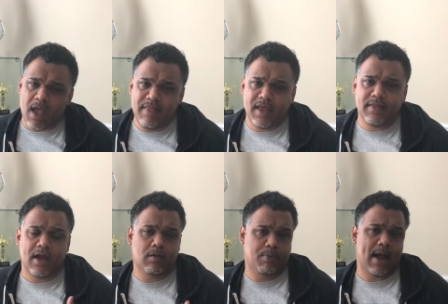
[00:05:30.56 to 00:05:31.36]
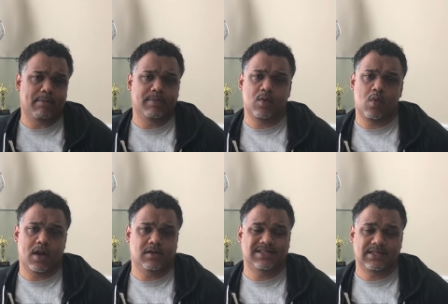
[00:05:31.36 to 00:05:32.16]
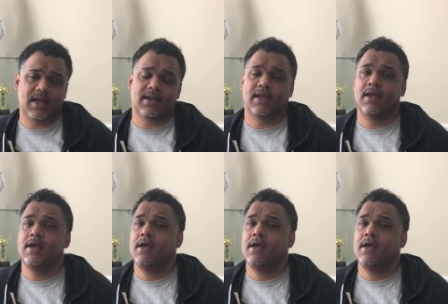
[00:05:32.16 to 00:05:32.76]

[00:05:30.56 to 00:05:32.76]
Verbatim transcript: And then there will probably be one on Sunday.